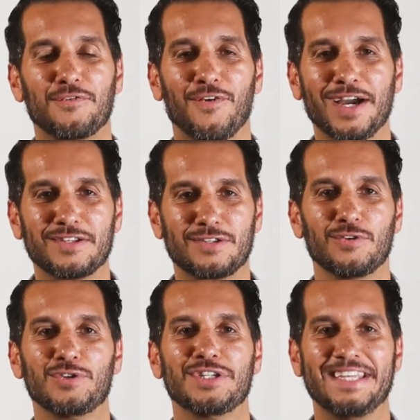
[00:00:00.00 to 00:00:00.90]
to find the
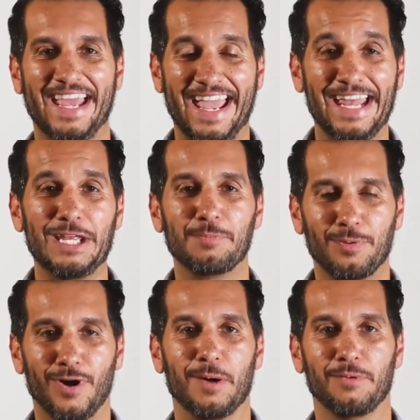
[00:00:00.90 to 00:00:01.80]
solution to any
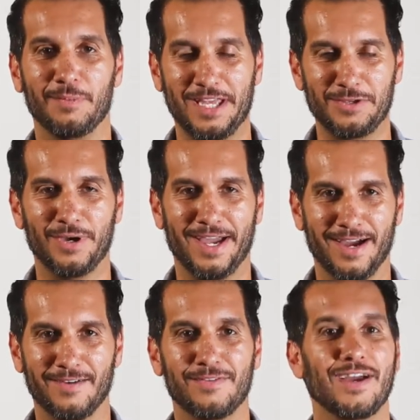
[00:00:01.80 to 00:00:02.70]
problem that you
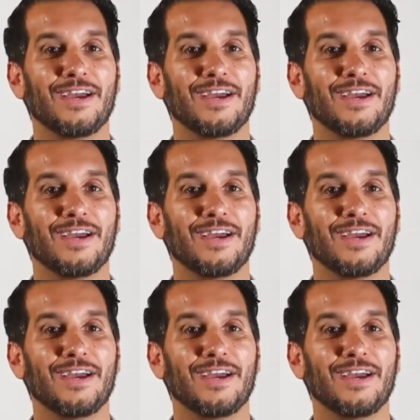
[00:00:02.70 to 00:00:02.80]
have.